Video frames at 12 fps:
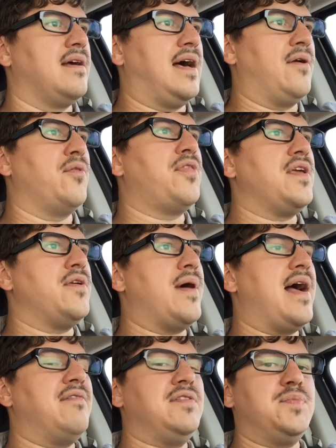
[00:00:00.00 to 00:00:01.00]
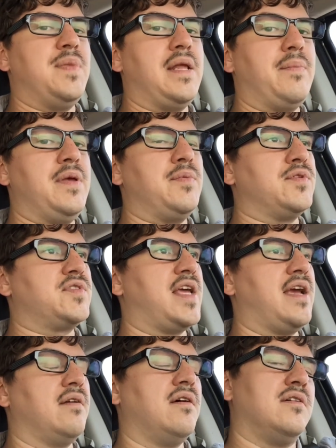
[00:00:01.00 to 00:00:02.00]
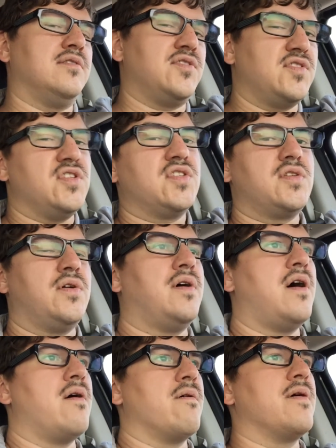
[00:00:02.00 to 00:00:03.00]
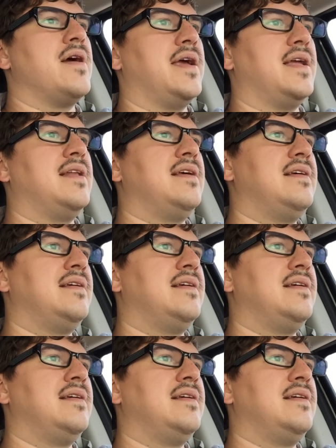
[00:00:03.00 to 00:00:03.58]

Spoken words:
I don't think you'll have as many people saying, "Oh, this is just all right."